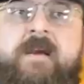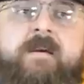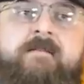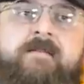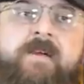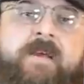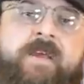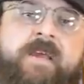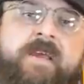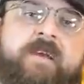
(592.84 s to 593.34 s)
Yeah,
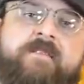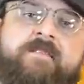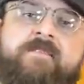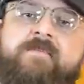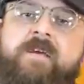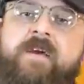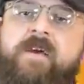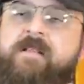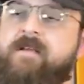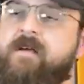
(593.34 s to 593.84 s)
I can
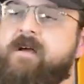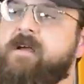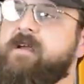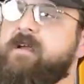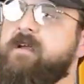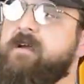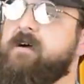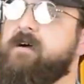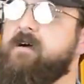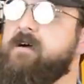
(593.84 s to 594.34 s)
do that.
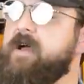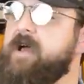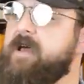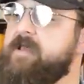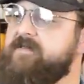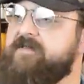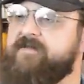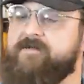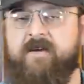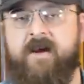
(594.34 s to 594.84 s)
I
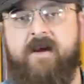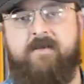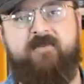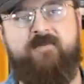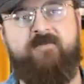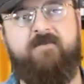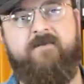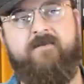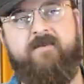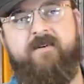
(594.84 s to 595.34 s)
had to
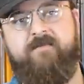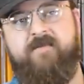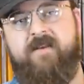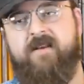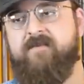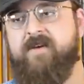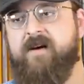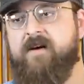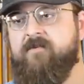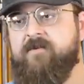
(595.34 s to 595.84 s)
scrabble for one, but
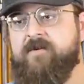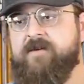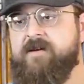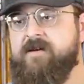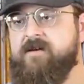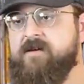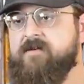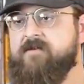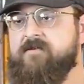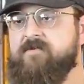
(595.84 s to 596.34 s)
I've got one
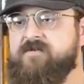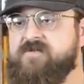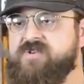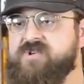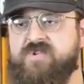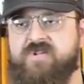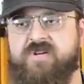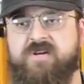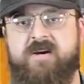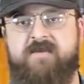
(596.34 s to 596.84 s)
here with
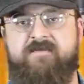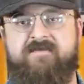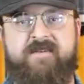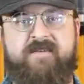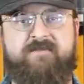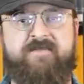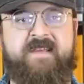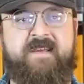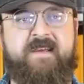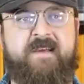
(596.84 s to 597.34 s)
just a couple
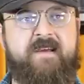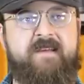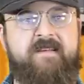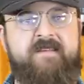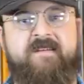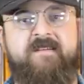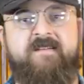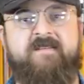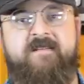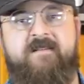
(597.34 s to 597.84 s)
empty
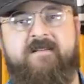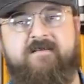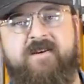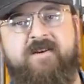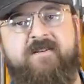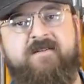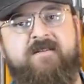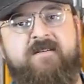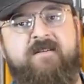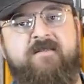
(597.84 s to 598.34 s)
casings. It'll be
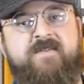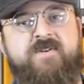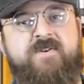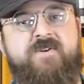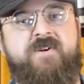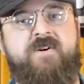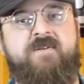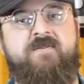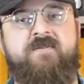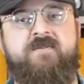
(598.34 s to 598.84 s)
good enough to
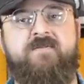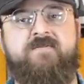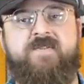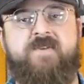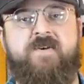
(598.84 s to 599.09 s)
show you.